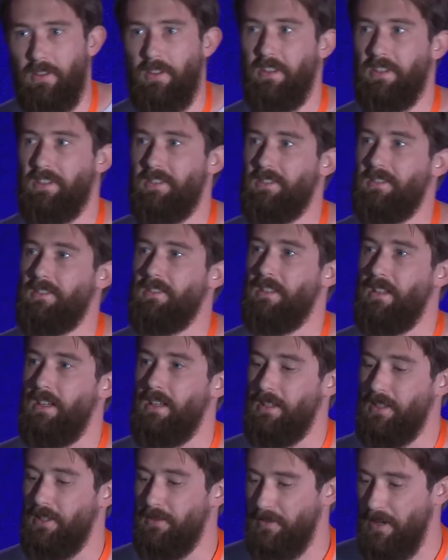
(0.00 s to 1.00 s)
this
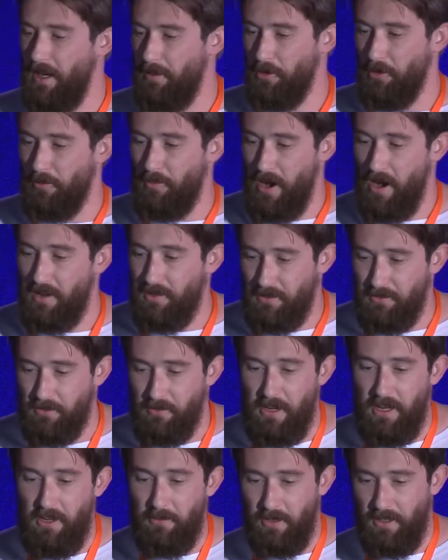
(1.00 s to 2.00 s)
in a far more practical
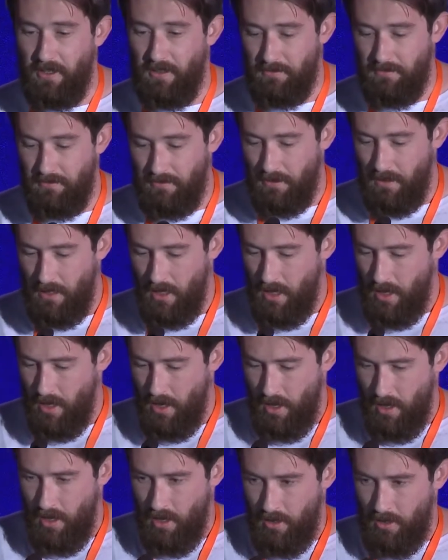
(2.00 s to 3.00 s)
way, I'm going to
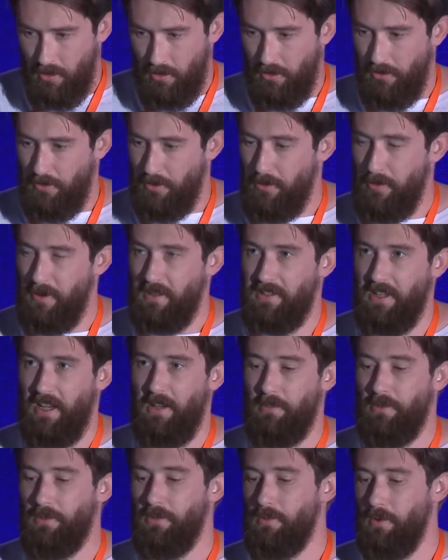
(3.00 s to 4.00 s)
go through an
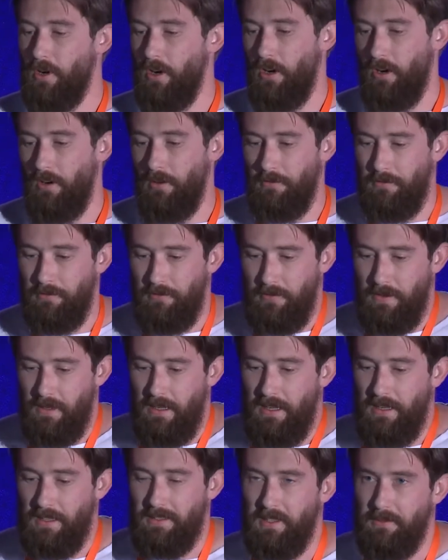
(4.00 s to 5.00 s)
example of
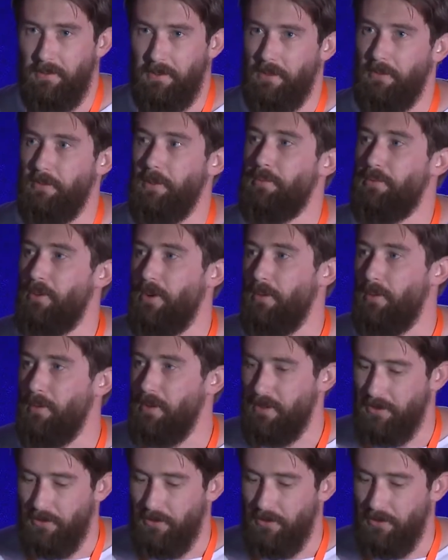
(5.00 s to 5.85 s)
something that we probably